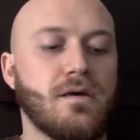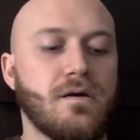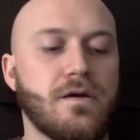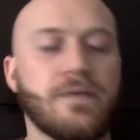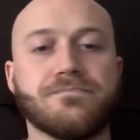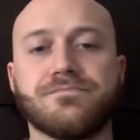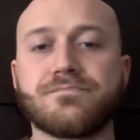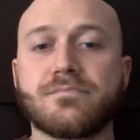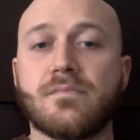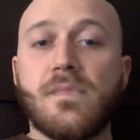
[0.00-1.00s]
All right.
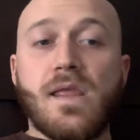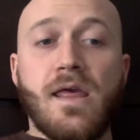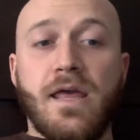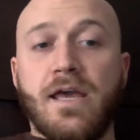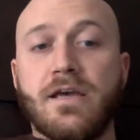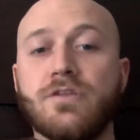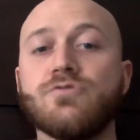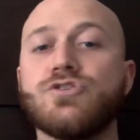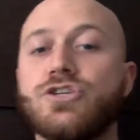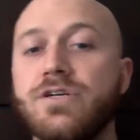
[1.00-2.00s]
And
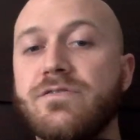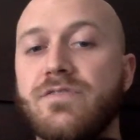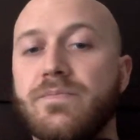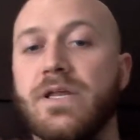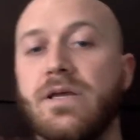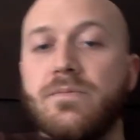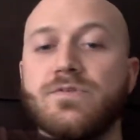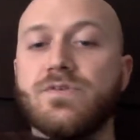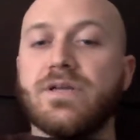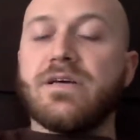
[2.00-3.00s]
you should have been able
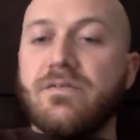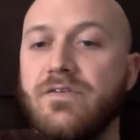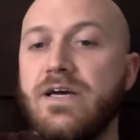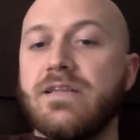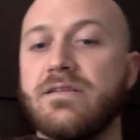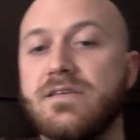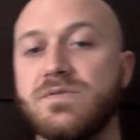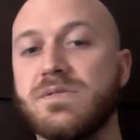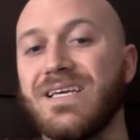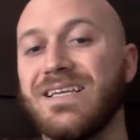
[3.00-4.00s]
to identify that
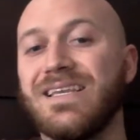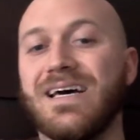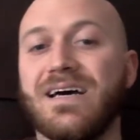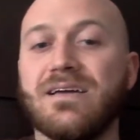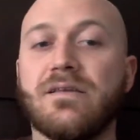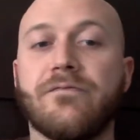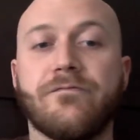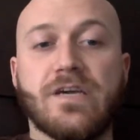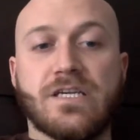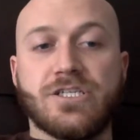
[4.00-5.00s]
this was a
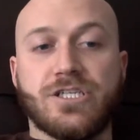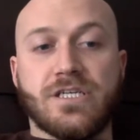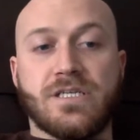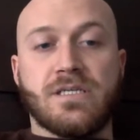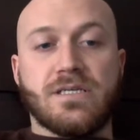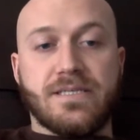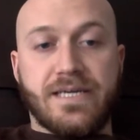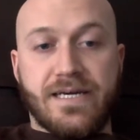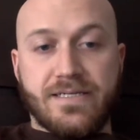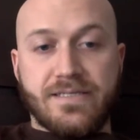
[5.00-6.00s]
nonfiction
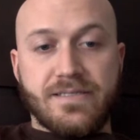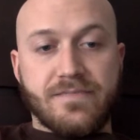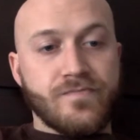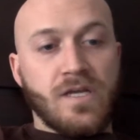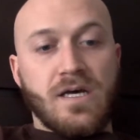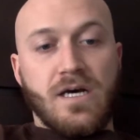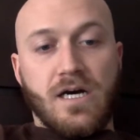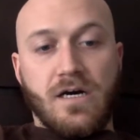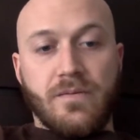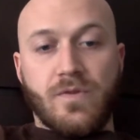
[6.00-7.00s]
text.
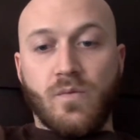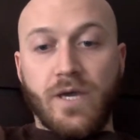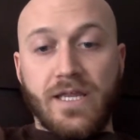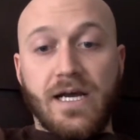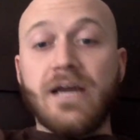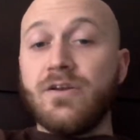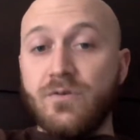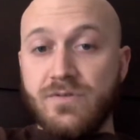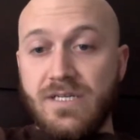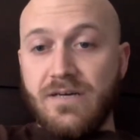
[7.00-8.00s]
The way that I knew it
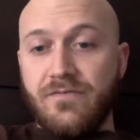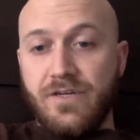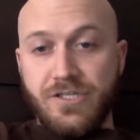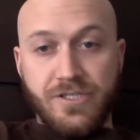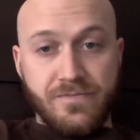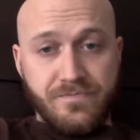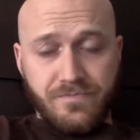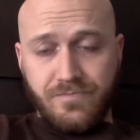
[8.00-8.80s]
was nonfiction